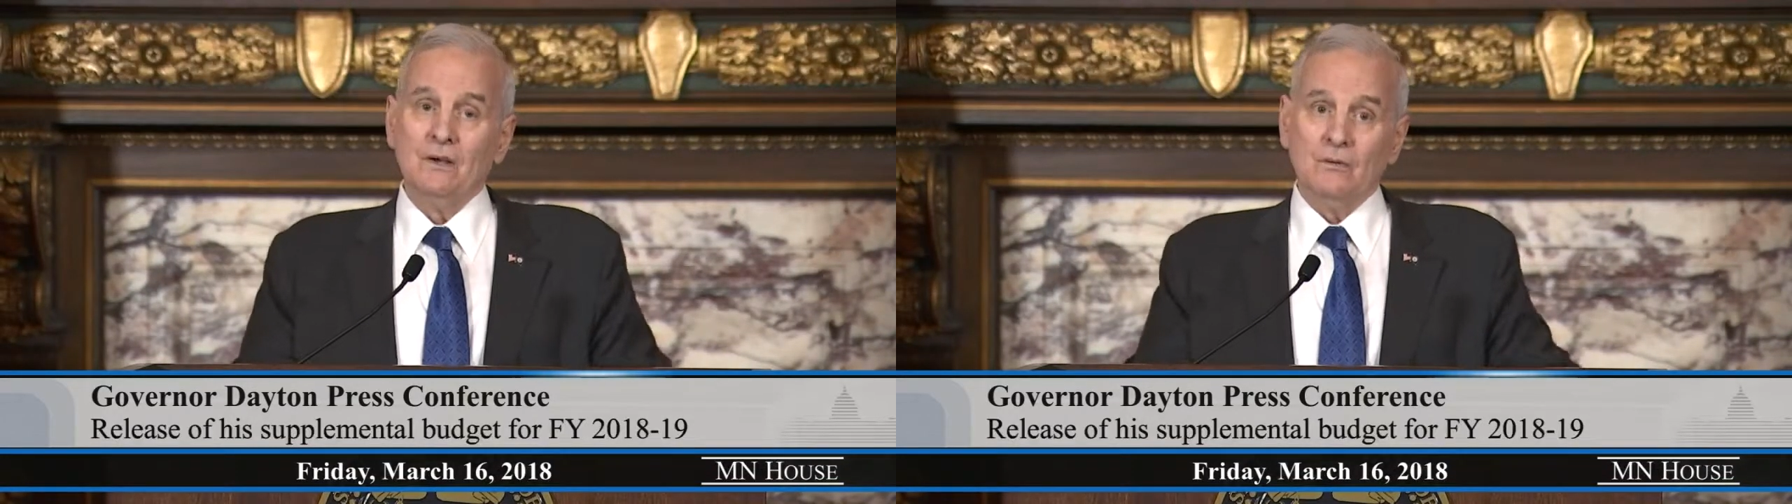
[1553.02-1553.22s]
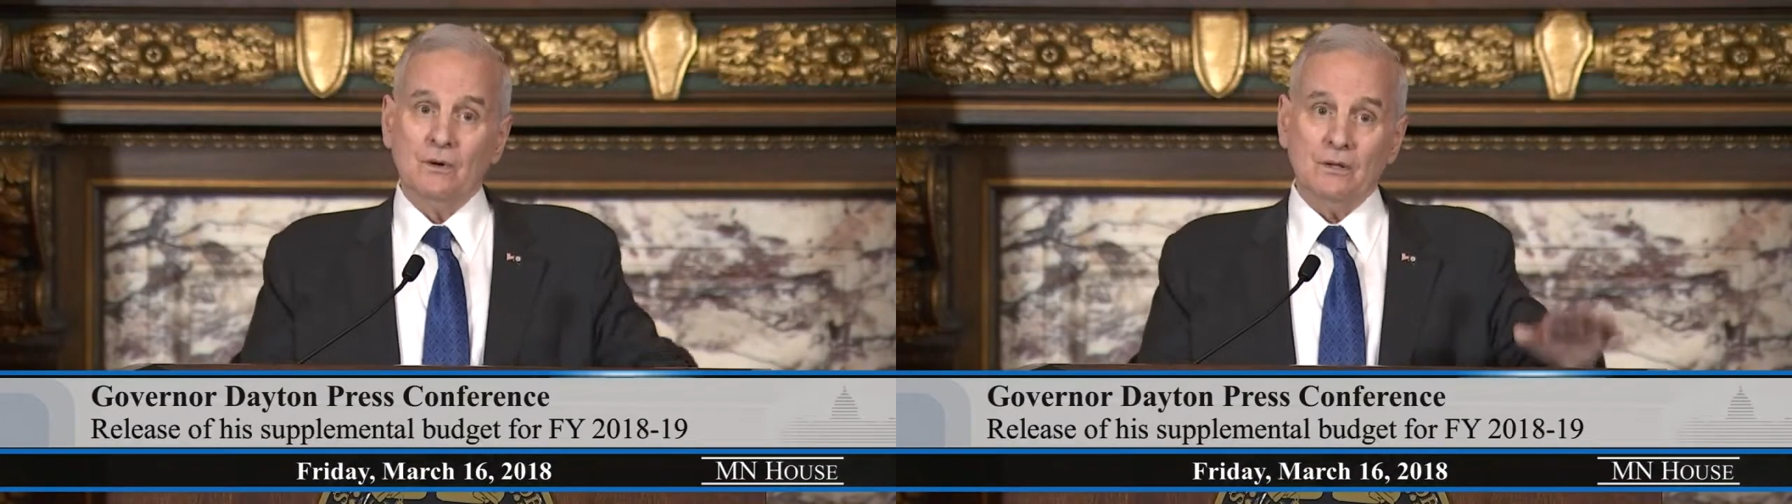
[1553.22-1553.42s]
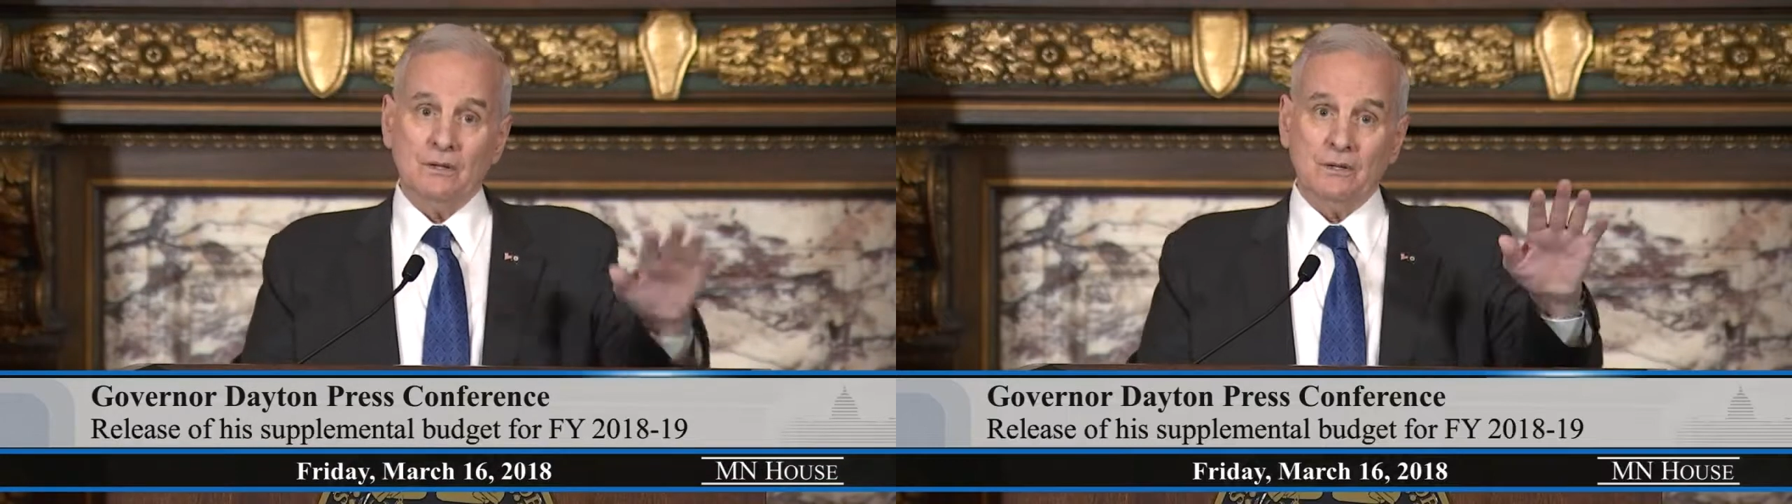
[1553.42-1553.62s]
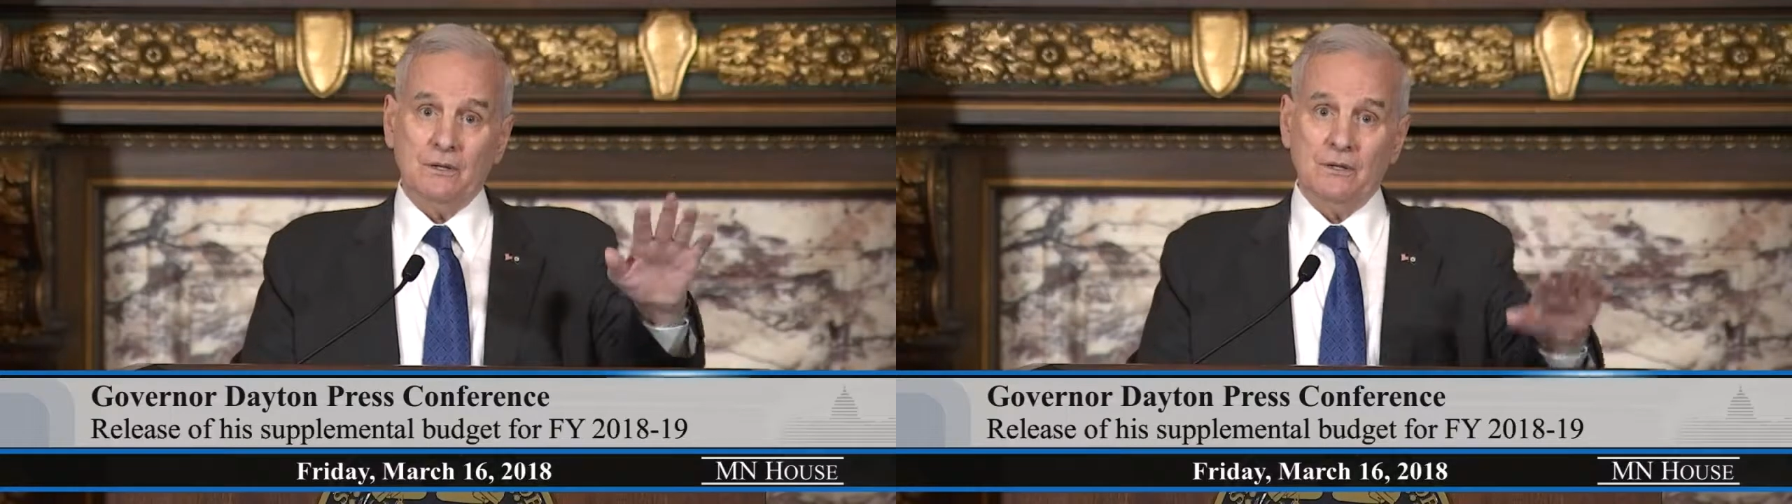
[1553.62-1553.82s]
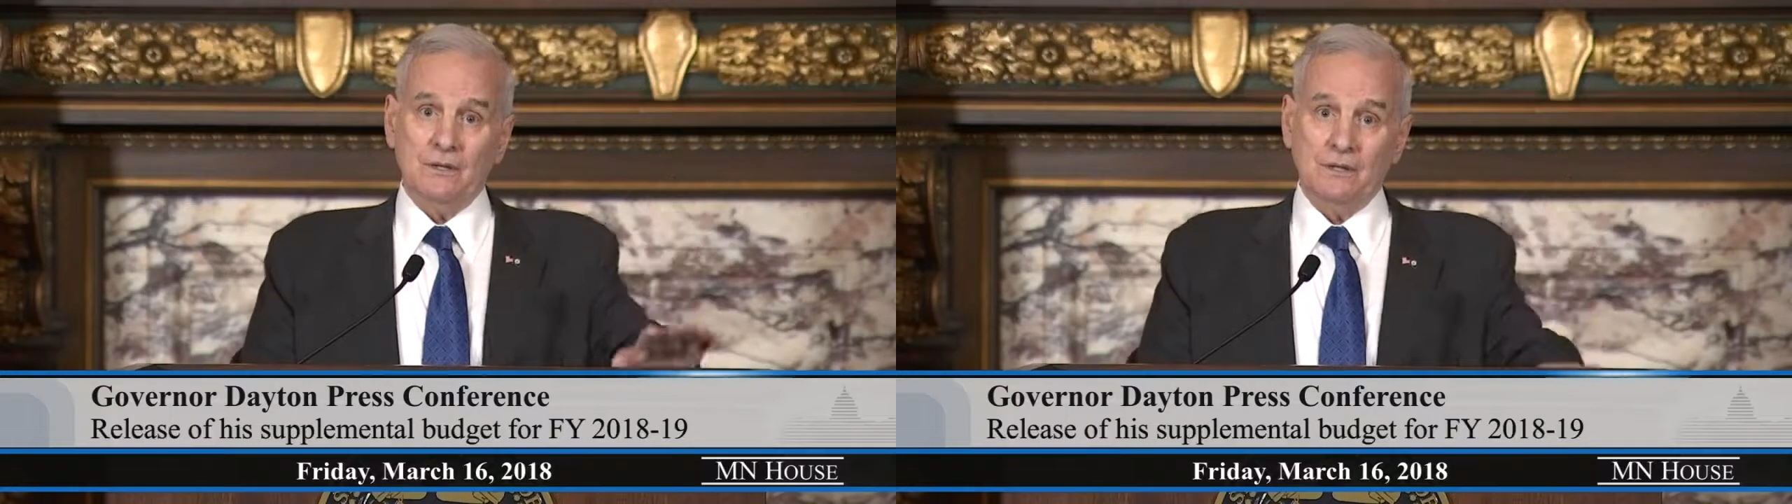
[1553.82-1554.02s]
Well,
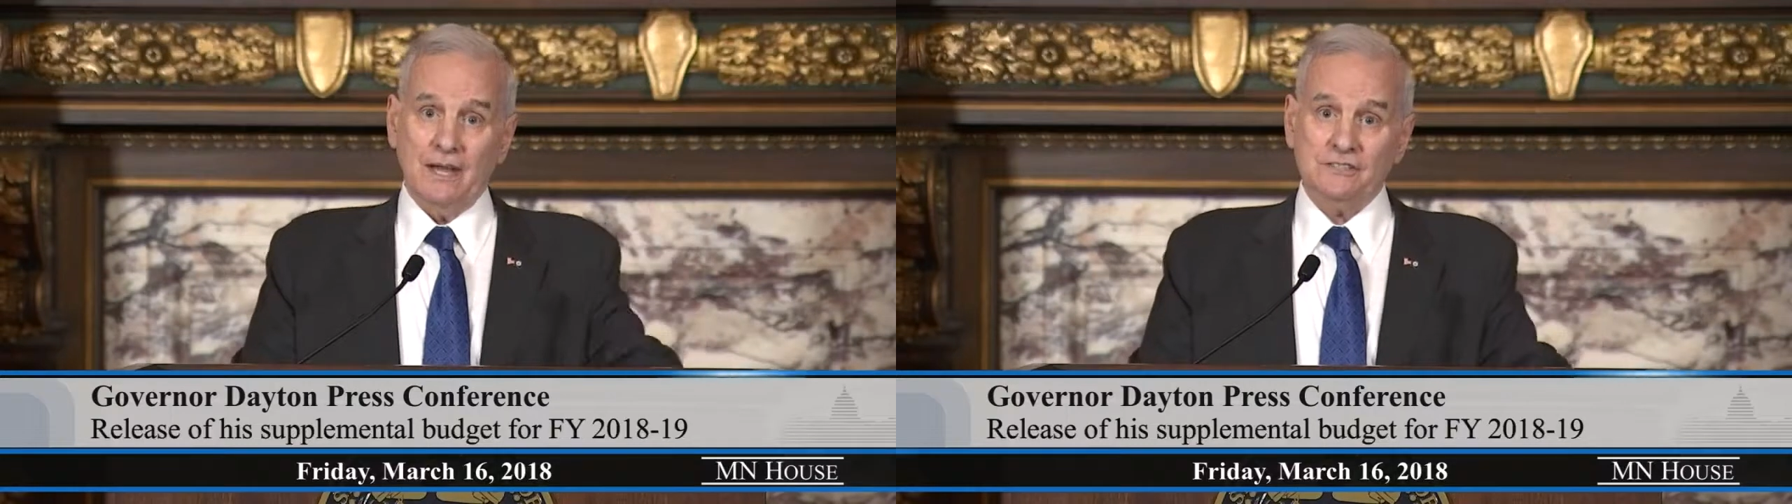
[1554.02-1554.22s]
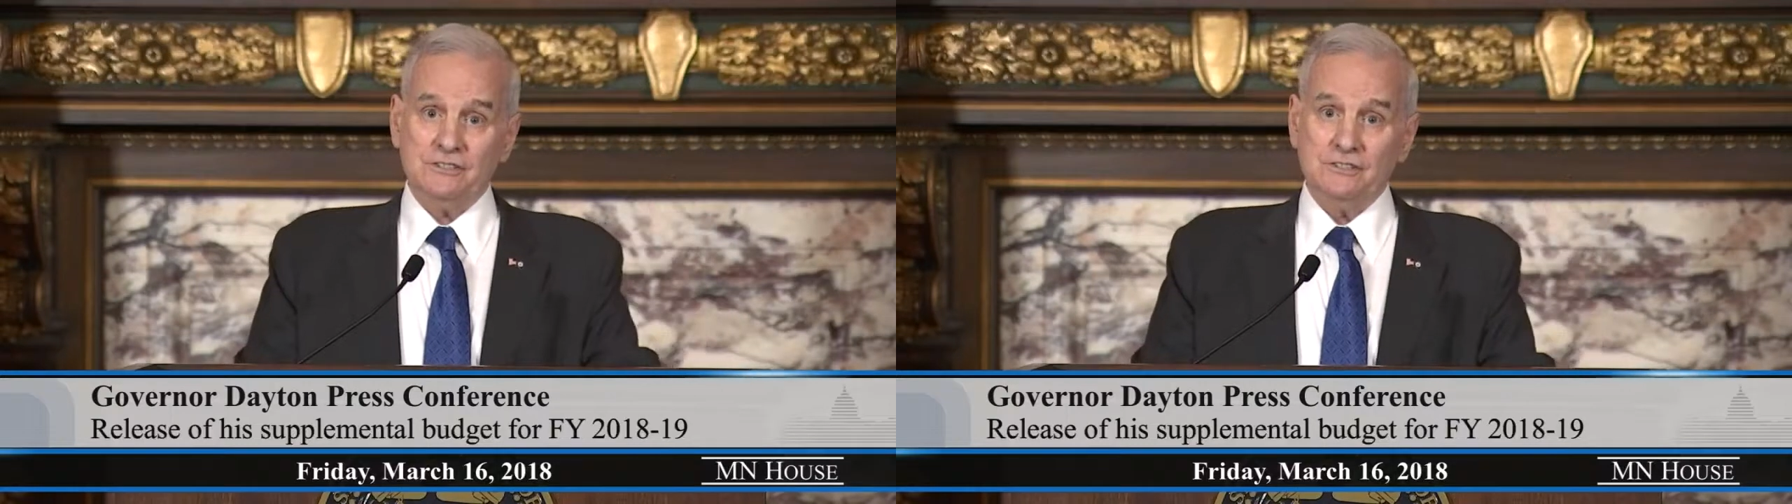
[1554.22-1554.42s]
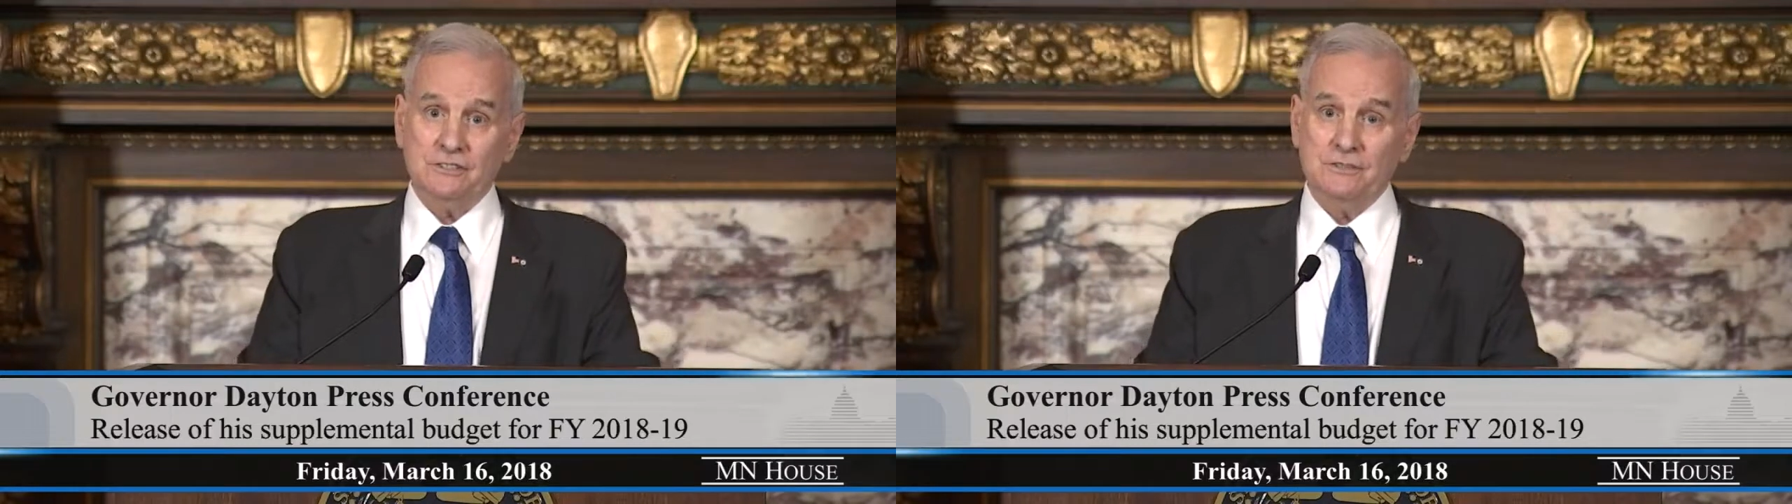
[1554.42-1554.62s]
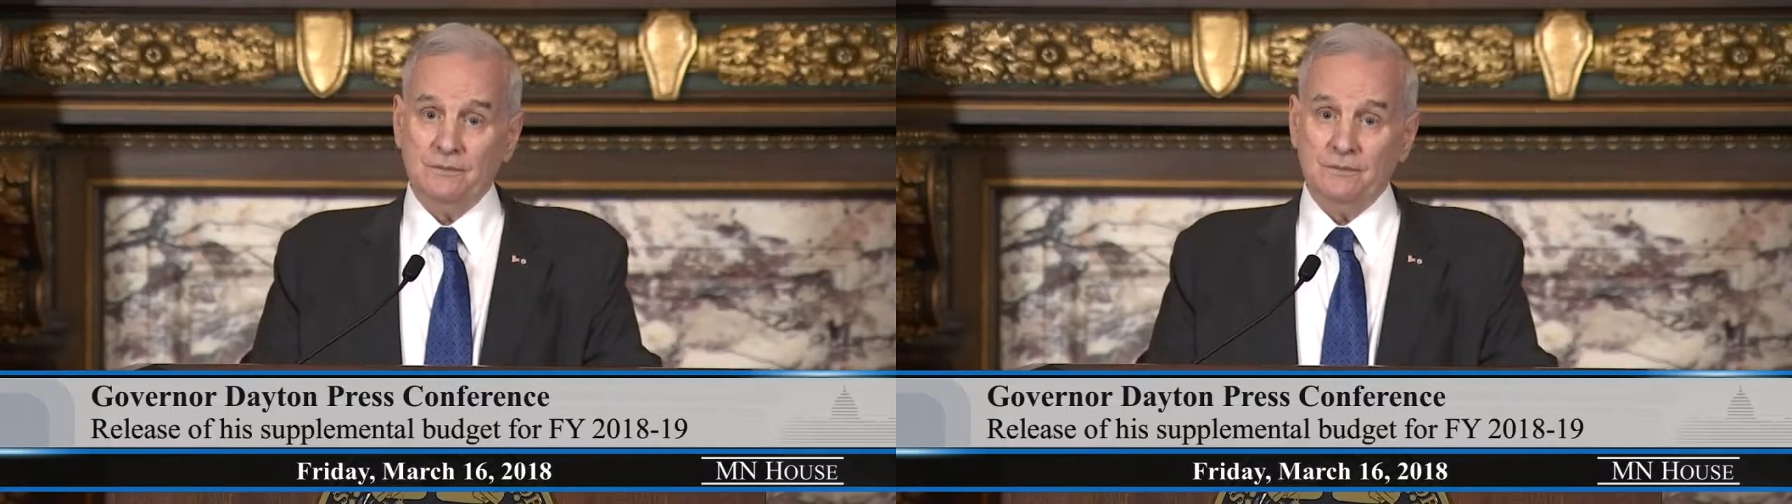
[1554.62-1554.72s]
actually,